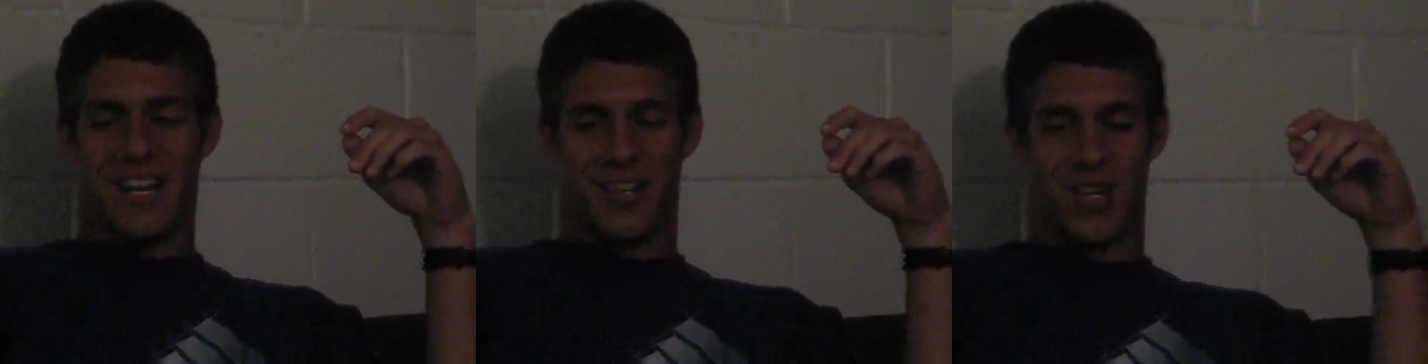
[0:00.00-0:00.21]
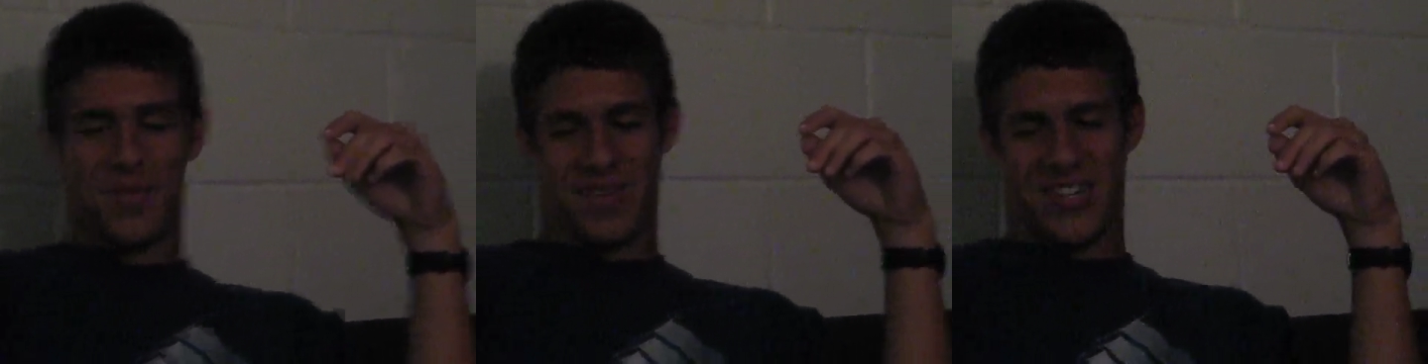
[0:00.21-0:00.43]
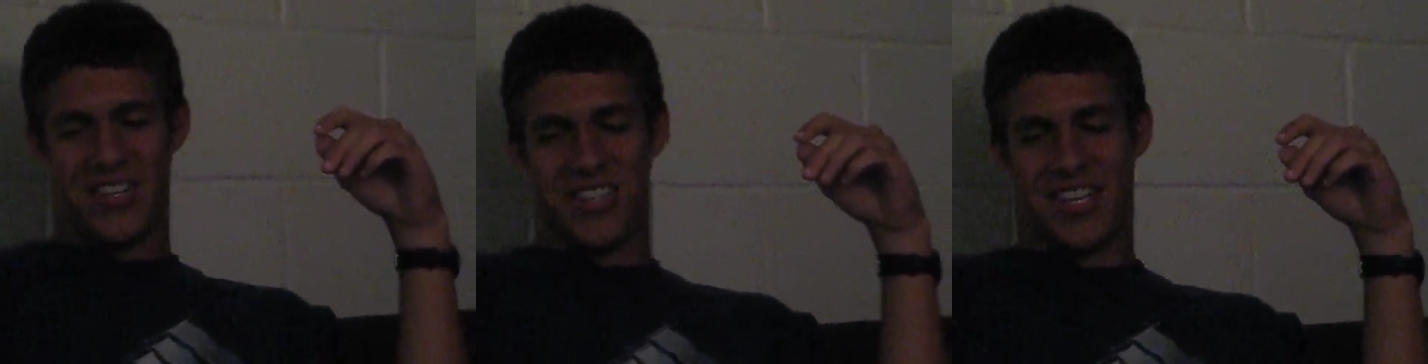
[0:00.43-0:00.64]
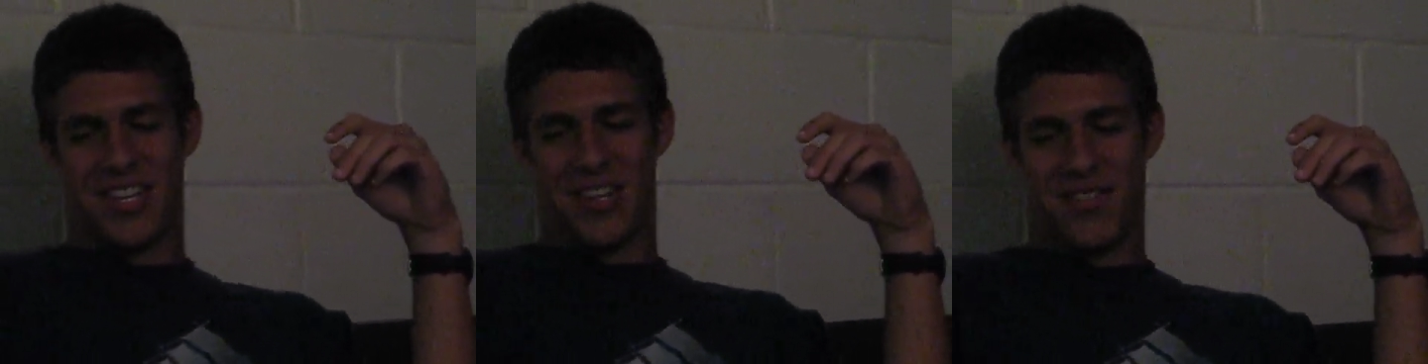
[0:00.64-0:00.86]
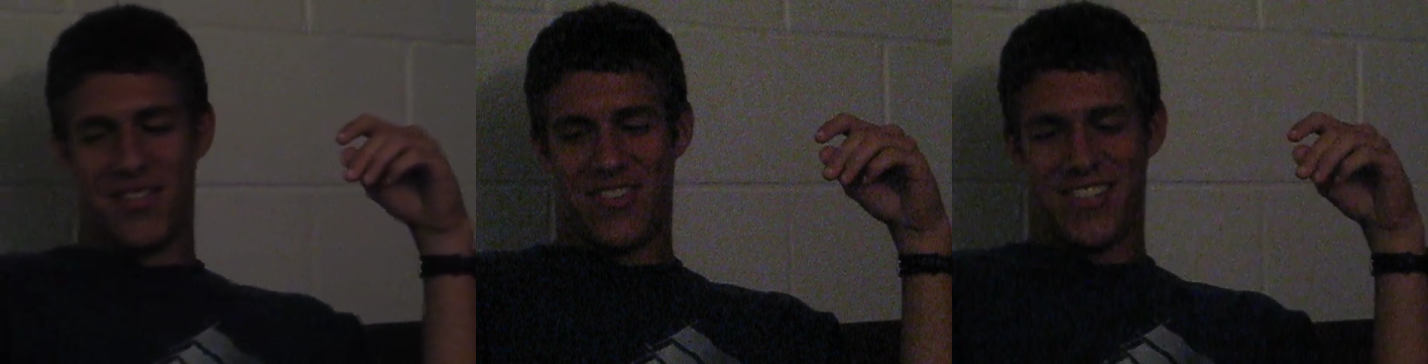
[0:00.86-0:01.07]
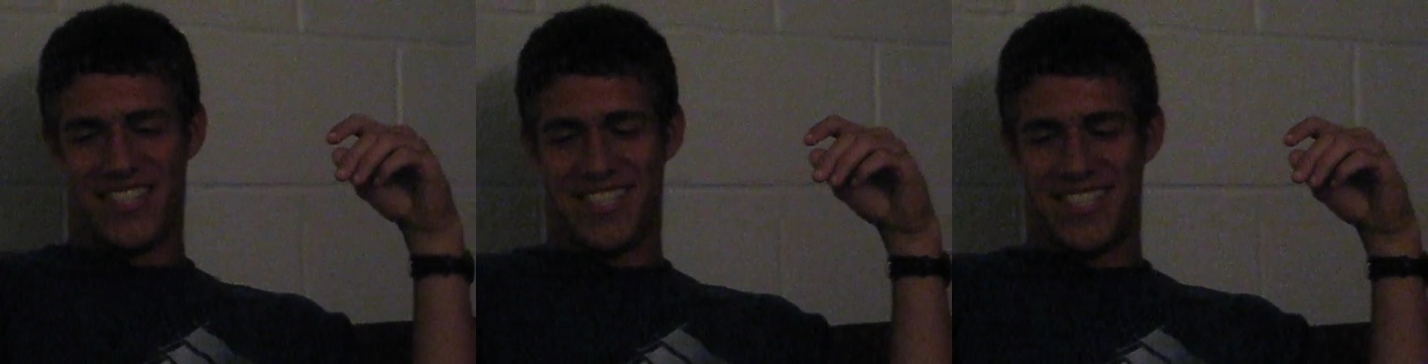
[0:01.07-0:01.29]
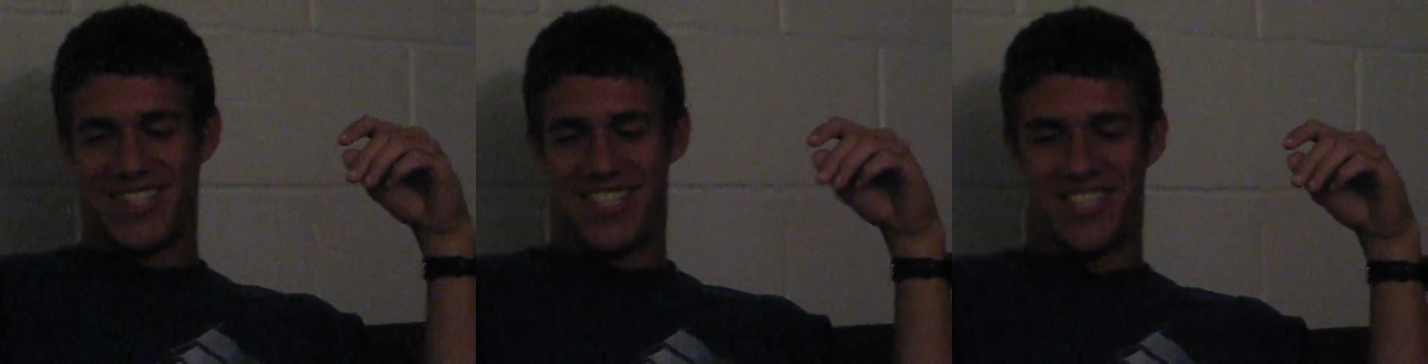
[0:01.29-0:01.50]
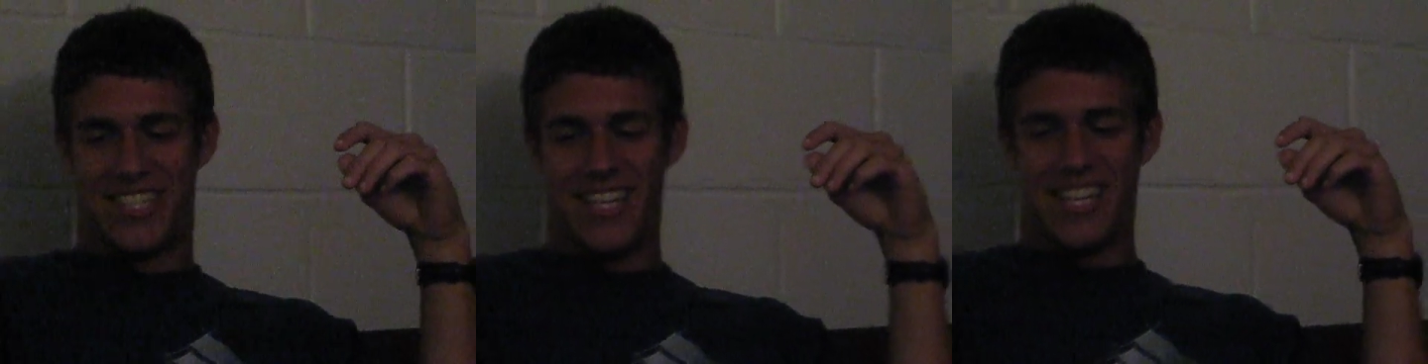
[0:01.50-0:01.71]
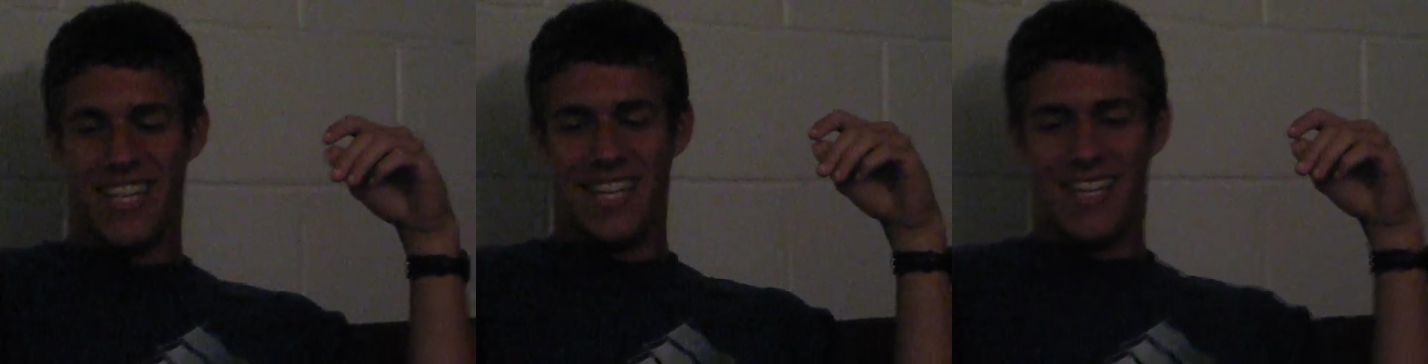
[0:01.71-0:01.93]
Grooming herself.
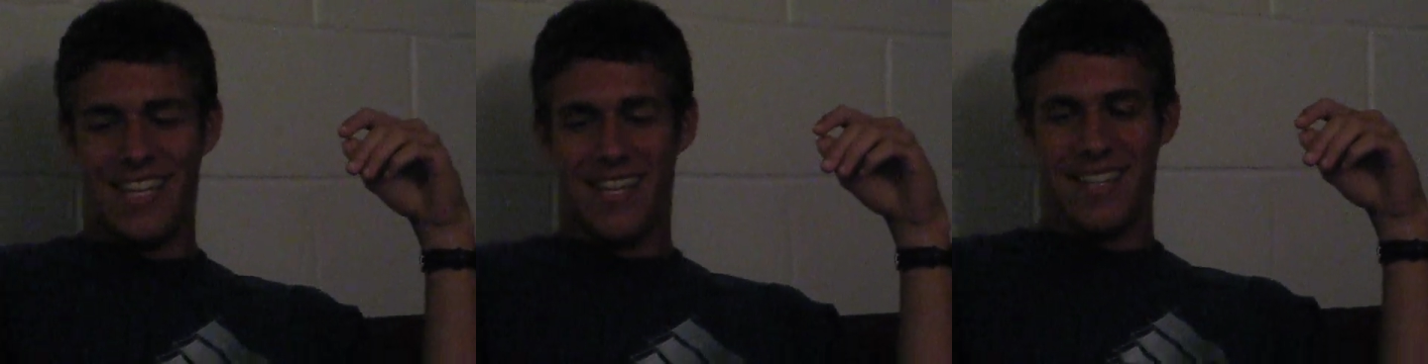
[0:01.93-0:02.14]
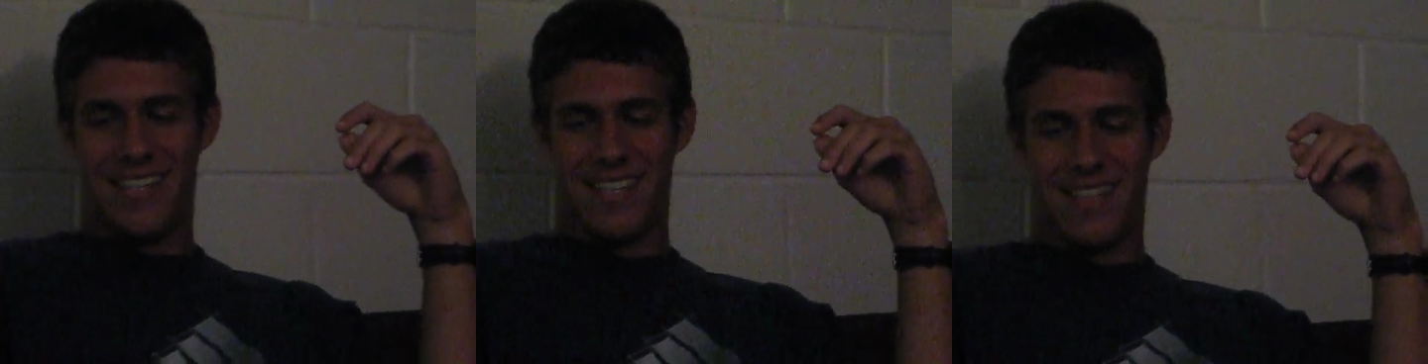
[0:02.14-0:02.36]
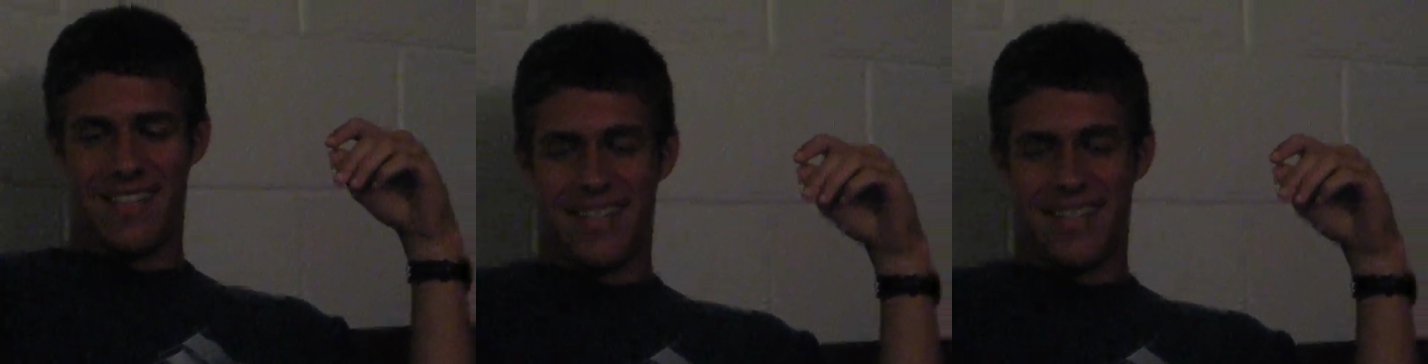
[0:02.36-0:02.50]
She...